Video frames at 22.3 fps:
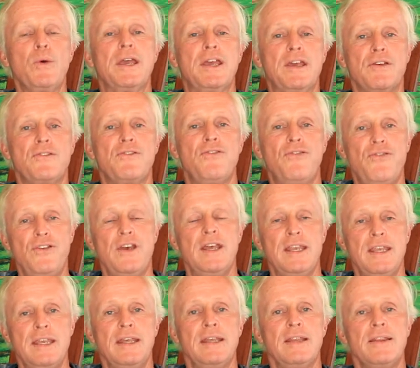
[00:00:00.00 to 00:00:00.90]
we could
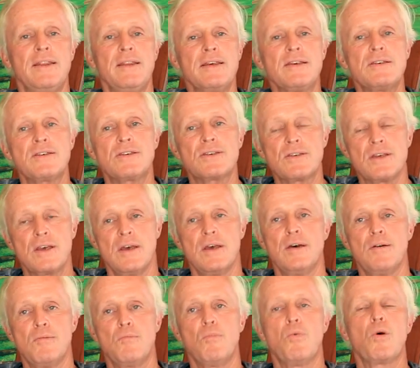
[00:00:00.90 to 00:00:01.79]
fit in
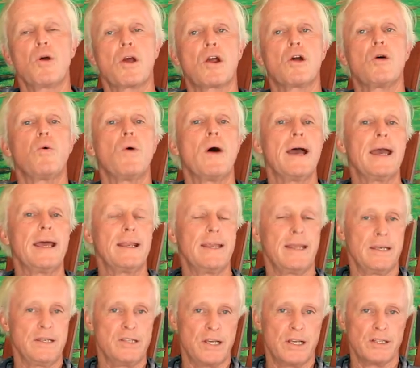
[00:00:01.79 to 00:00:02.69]
this more quiet
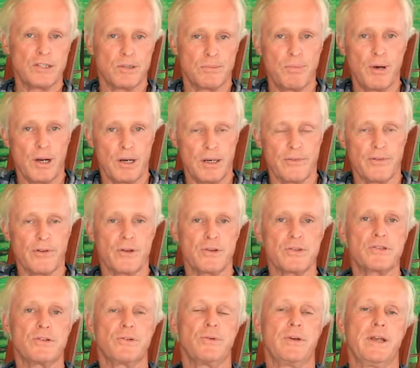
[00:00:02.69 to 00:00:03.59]
and gentle part of
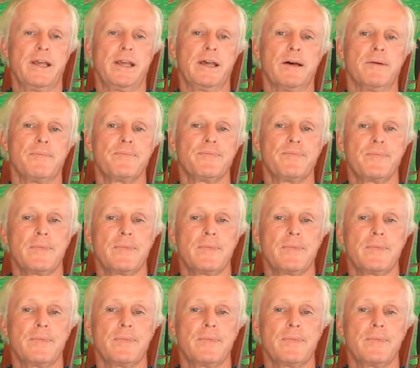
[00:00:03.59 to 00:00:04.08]
Costa Rica.